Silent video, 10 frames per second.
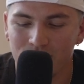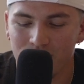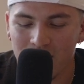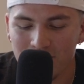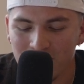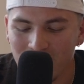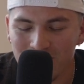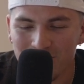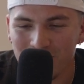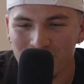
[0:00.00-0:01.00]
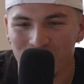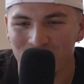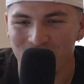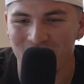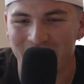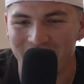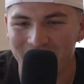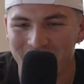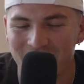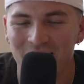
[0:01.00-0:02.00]
basically long story short is
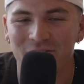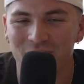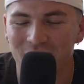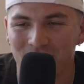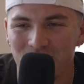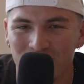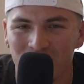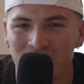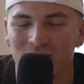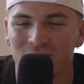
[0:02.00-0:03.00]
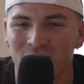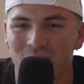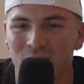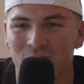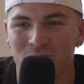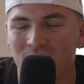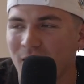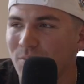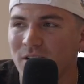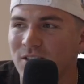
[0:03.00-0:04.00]
like, thankfully I'm smart enough to know you
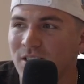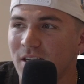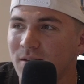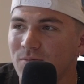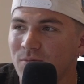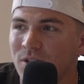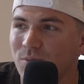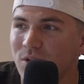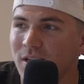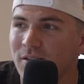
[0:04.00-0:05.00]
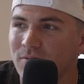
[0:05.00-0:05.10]
can't play GM when you're playing.